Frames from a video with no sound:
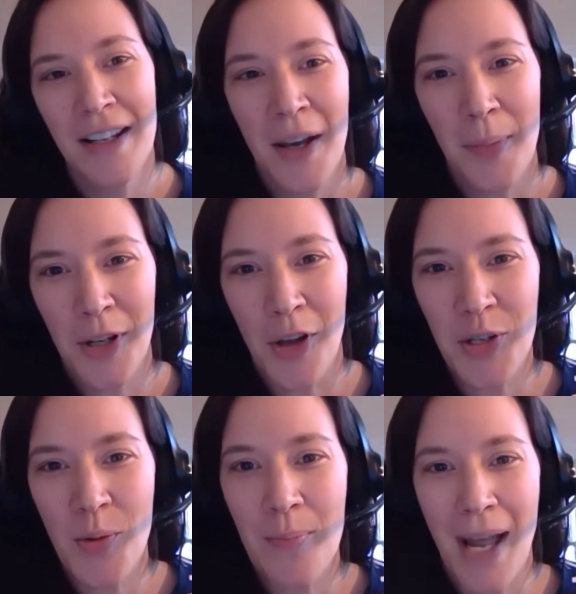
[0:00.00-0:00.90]
but also
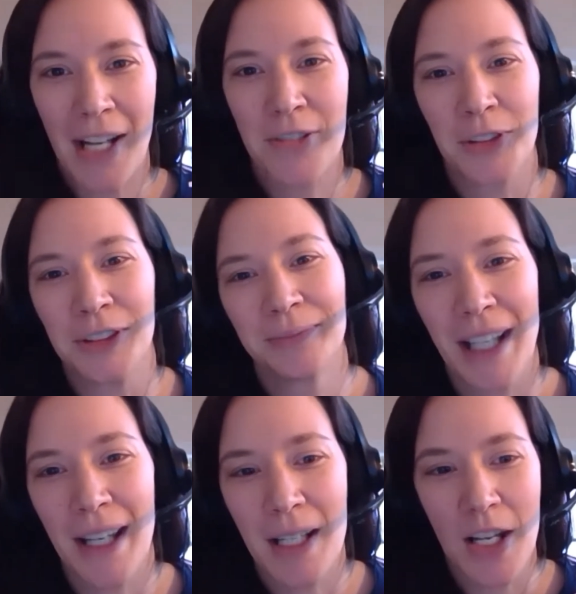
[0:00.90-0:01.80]
impactful,
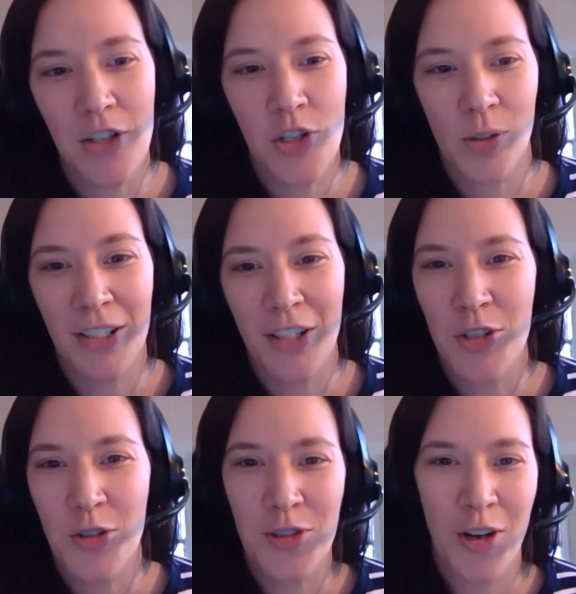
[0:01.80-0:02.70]
and ensuring that
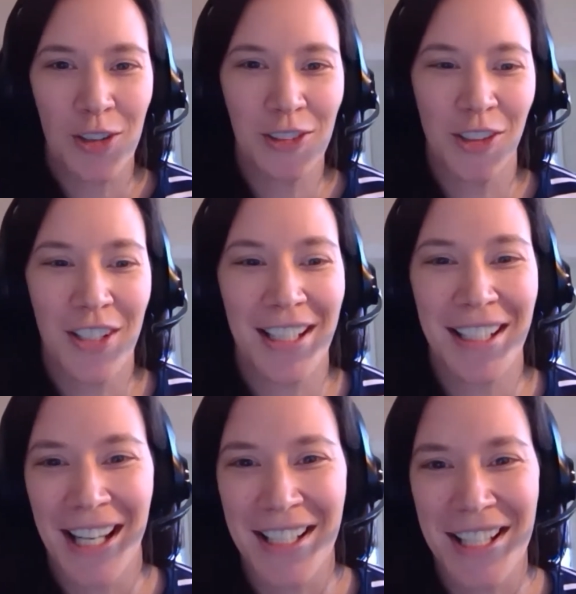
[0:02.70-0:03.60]
students are learning
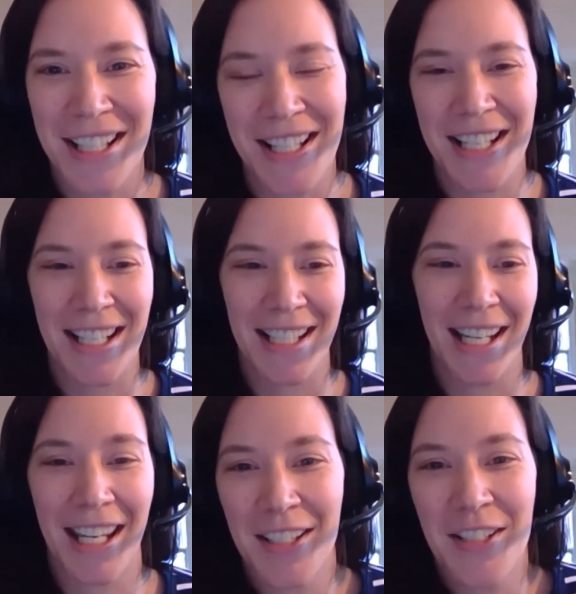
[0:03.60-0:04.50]
and succeeding.
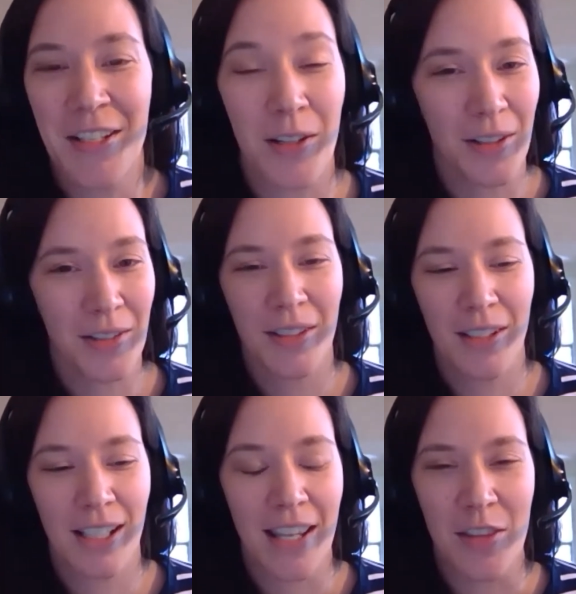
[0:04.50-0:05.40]
And
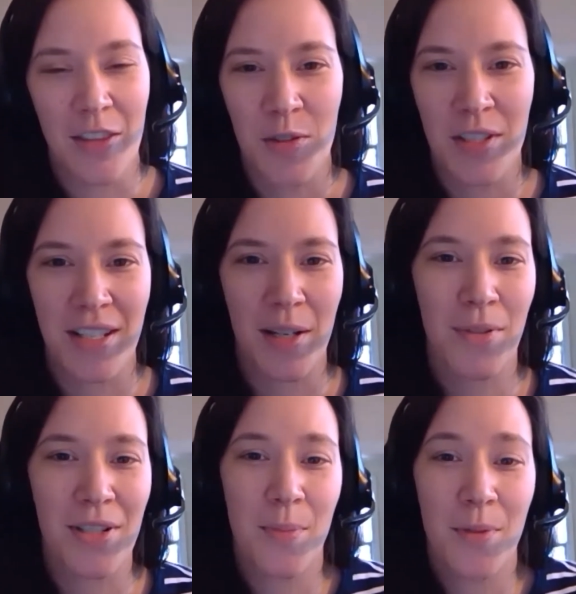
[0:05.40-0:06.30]
again, that those design
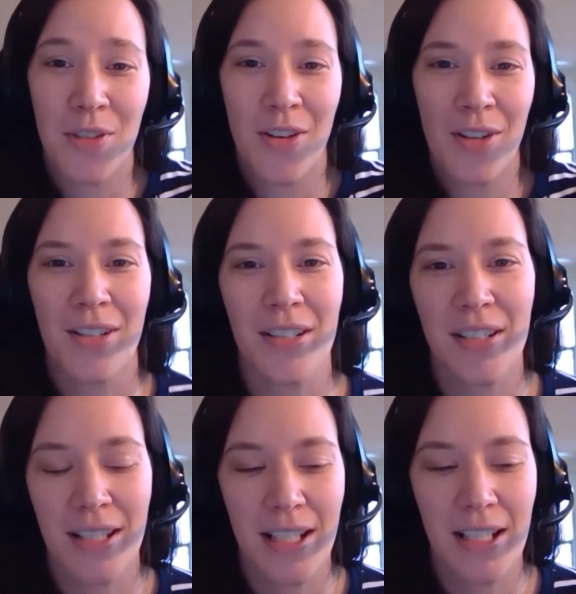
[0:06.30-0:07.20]
principles are
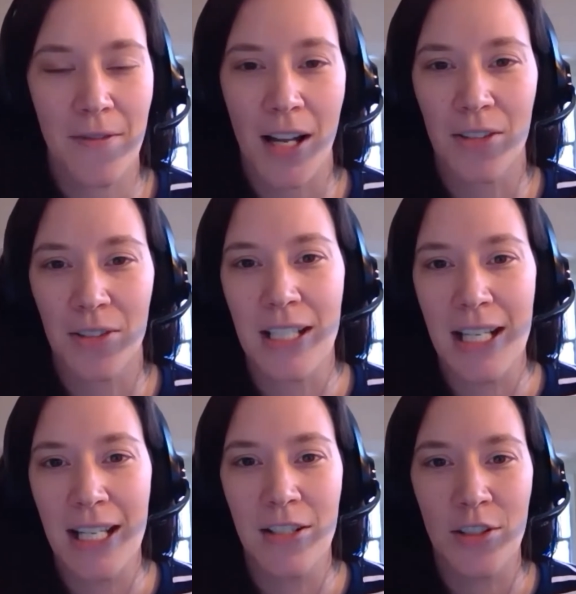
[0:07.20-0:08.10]
assisting the faculty
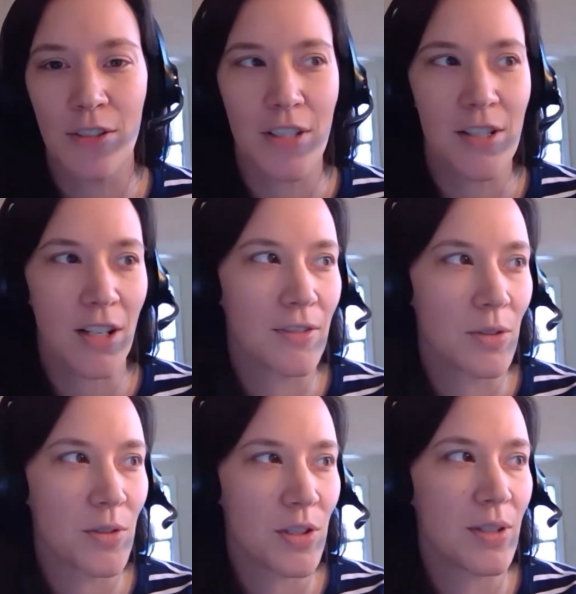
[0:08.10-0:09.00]
in service of
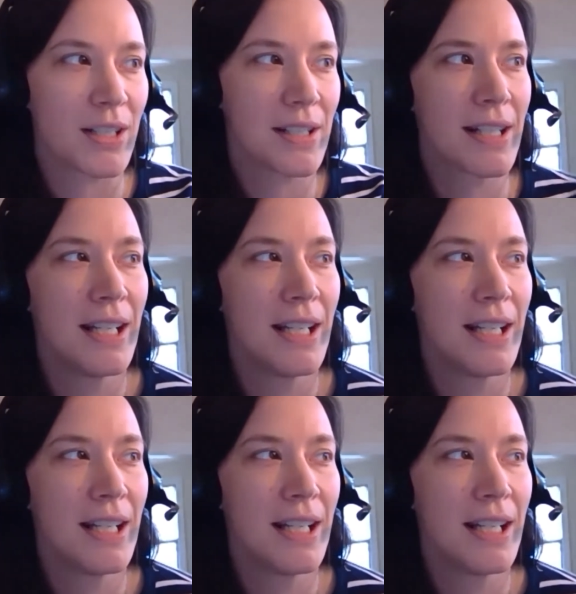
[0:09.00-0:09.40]
those students.